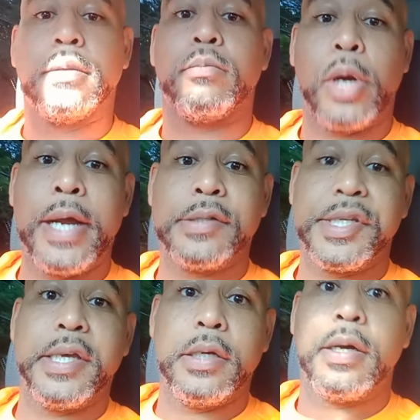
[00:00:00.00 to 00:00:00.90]
brown
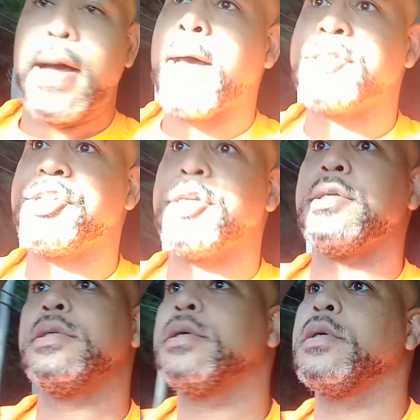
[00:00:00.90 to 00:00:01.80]
tail out of
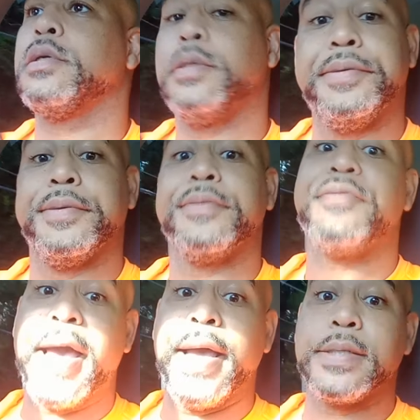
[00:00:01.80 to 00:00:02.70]
jail.
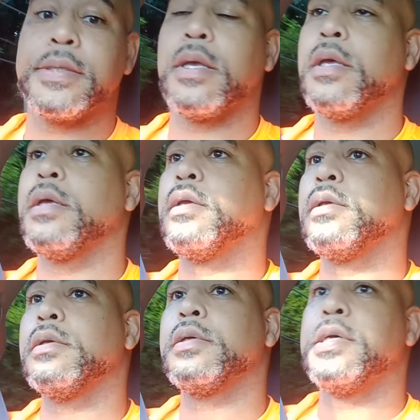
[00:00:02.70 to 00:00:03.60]
Facts.
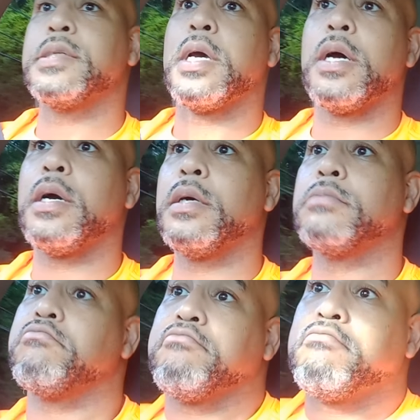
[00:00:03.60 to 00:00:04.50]
Because
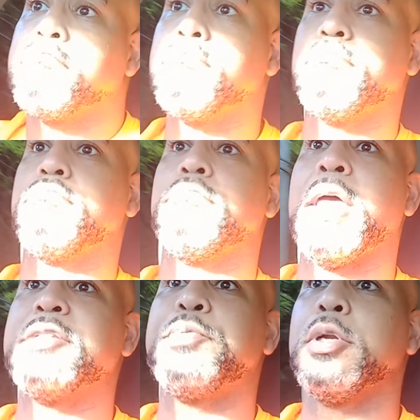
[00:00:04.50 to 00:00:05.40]

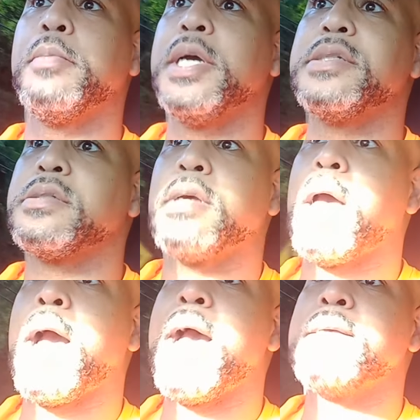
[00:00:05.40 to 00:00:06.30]
that's pretty much
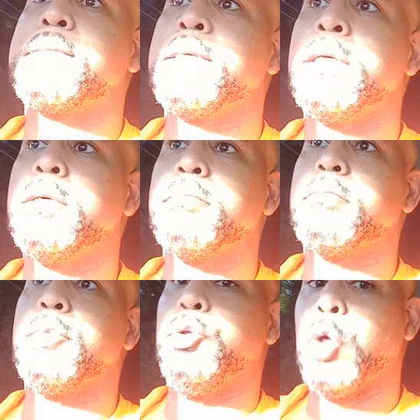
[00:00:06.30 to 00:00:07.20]
how it's set up.
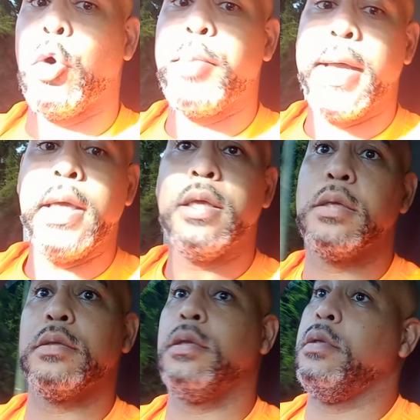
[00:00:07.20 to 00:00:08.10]
You don't pay.
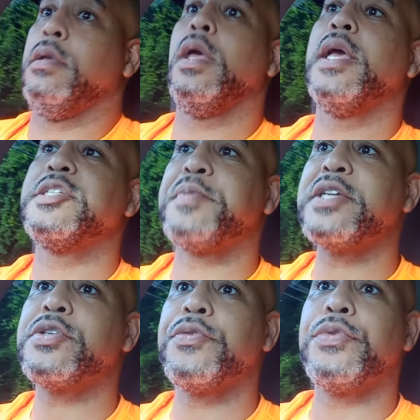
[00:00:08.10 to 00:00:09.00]

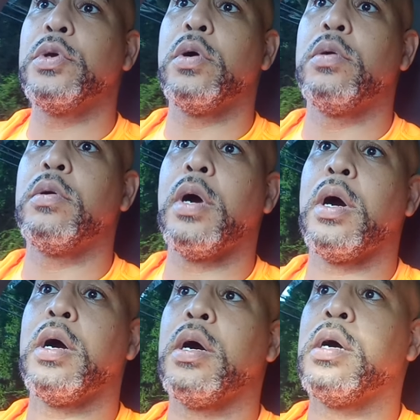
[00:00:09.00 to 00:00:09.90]
Especially if you're
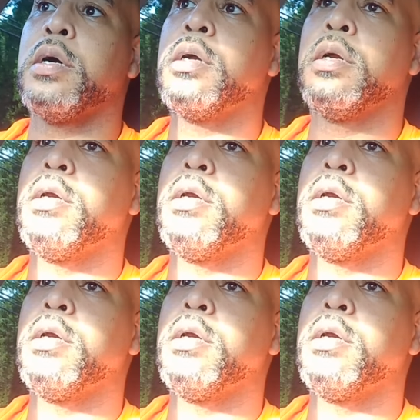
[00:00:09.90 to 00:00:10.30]
on